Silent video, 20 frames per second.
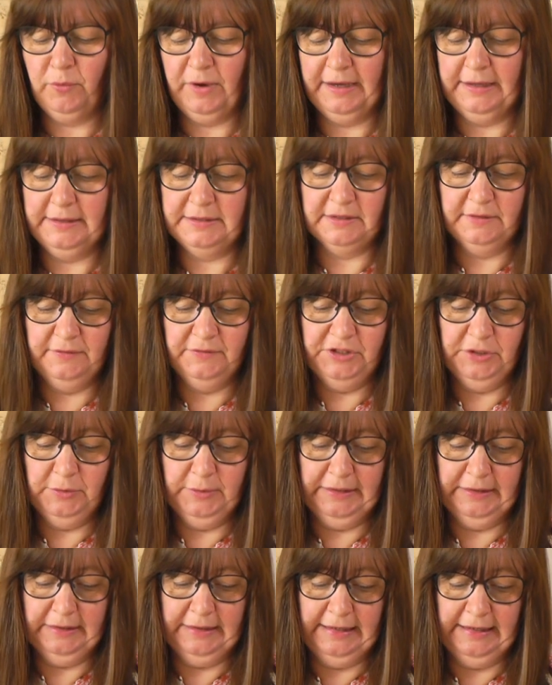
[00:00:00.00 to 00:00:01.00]
ways of
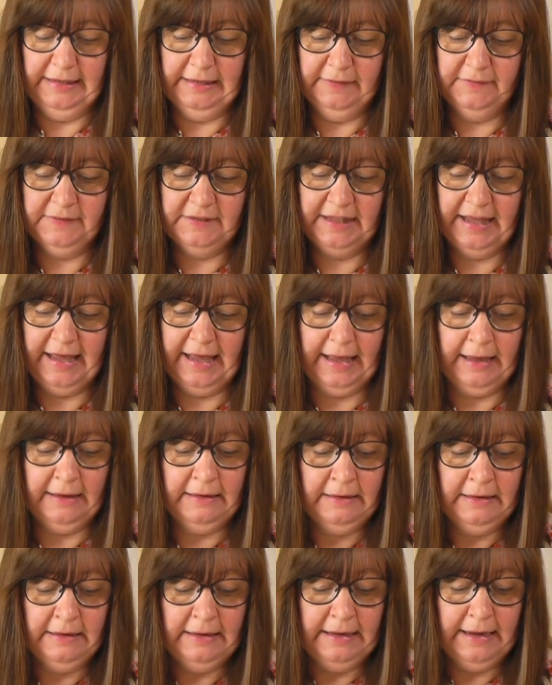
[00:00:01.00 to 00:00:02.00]
doing the leaves there.
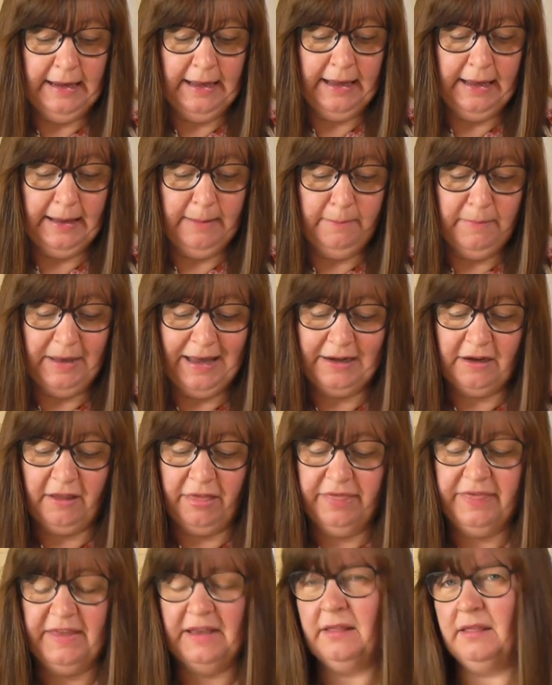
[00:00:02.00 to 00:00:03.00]
And I
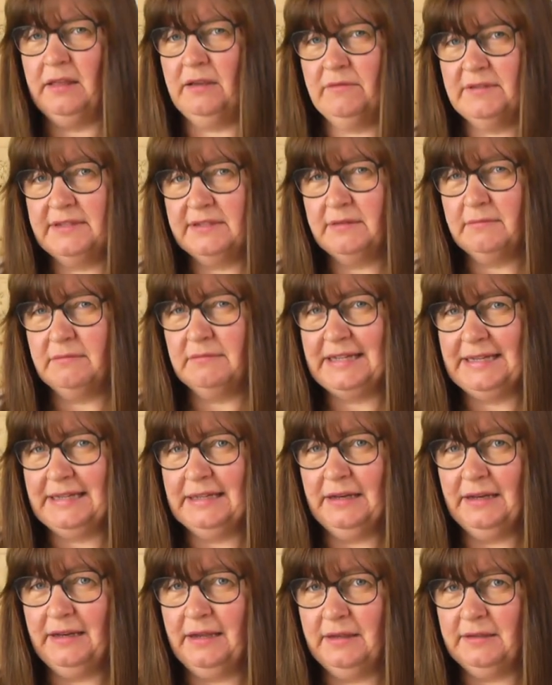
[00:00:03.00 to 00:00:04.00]
think there is some
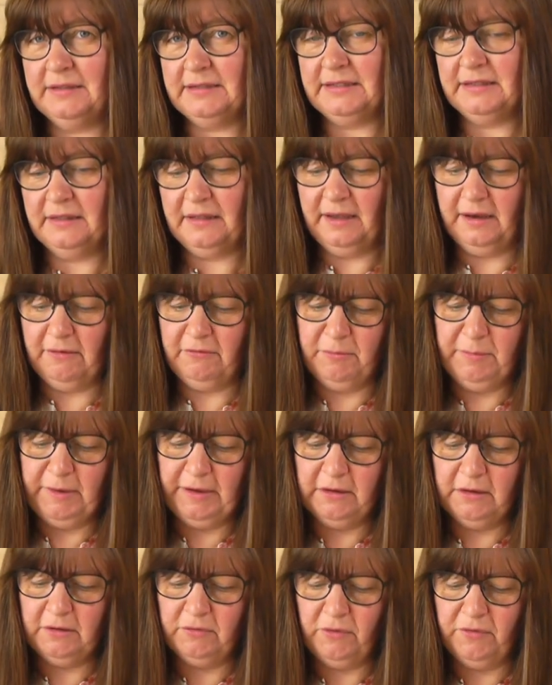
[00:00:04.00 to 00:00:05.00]
needle lace in there,
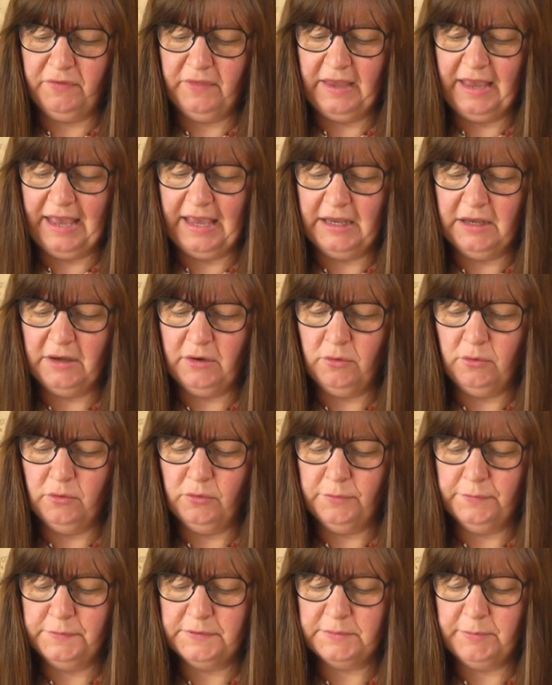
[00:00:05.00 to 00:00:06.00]
Rebecca, on the
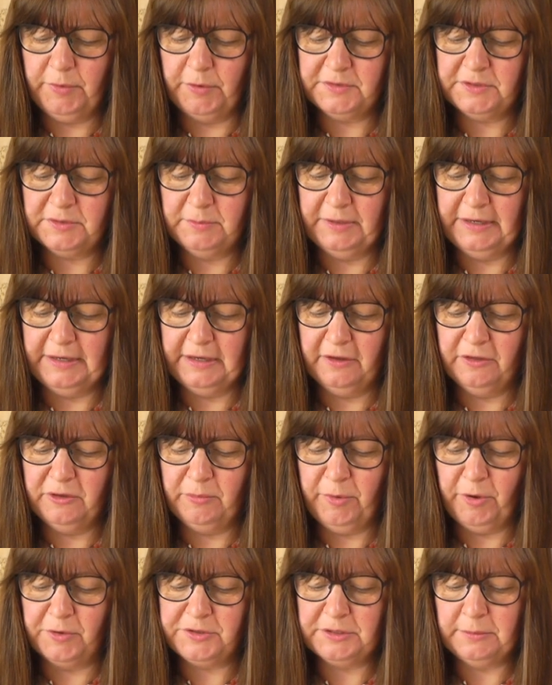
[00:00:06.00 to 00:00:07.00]
acorns, possibly at the
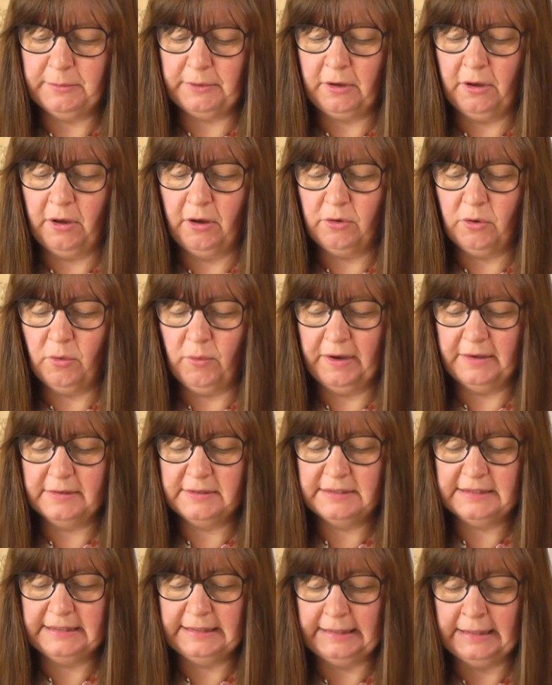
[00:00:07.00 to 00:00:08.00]
bottom, can't quite
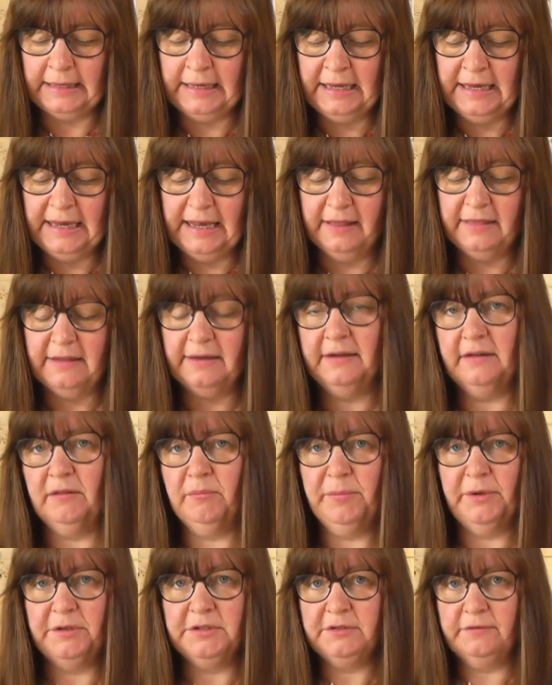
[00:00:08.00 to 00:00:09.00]
see. And the little
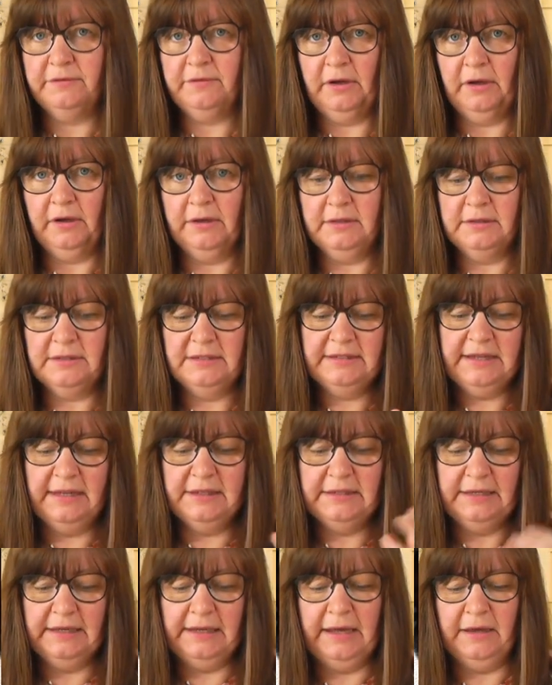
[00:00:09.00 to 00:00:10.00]
butterfly
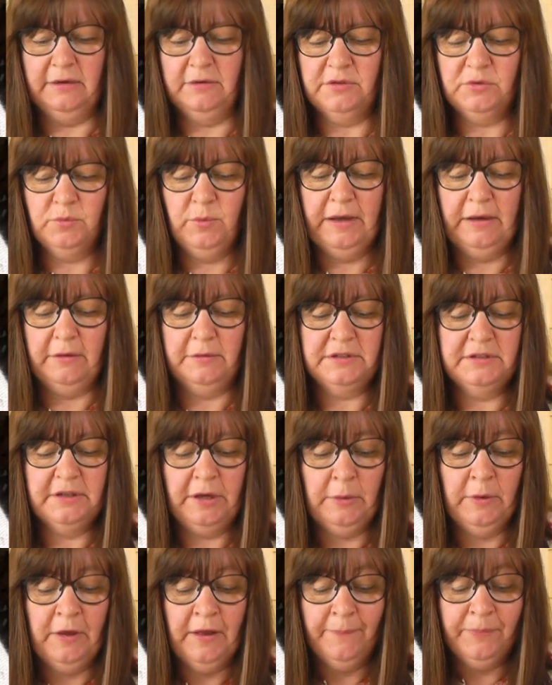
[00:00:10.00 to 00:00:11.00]
standing out as well. So